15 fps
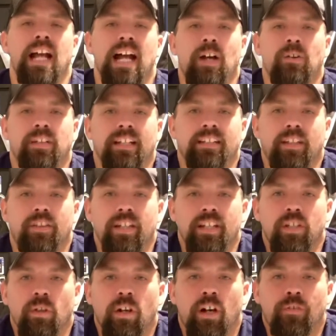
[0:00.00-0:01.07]
I would like to
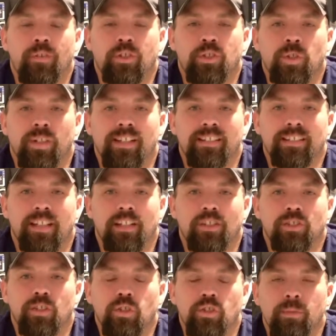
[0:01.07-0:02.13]
thank you all for joining us on our
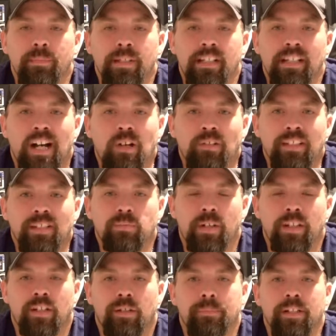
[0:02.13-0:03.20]
social media outlets,
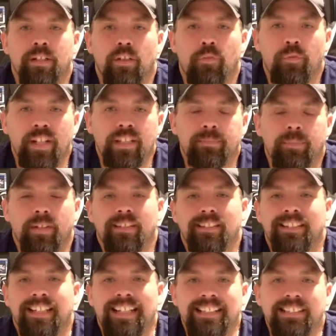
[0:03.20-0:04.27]
whether it be the Facebook,
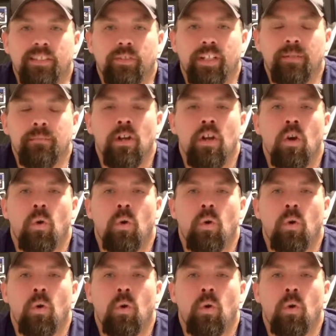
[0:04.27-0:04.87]
the Instagram,